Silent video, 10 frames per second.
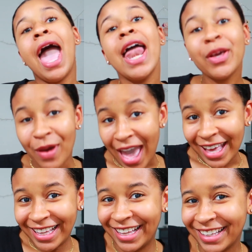
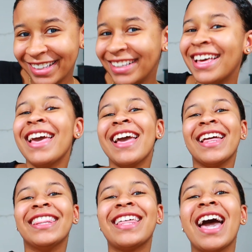Anyway,
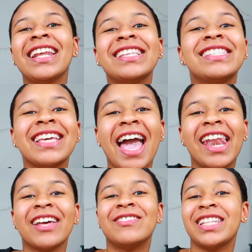that is the
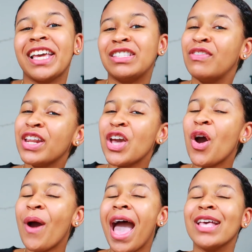end of today's
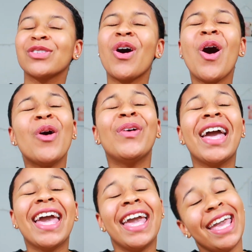video. As
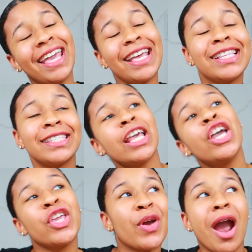always,
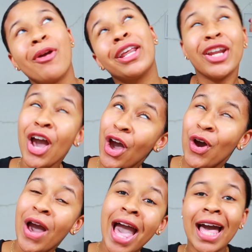you already know.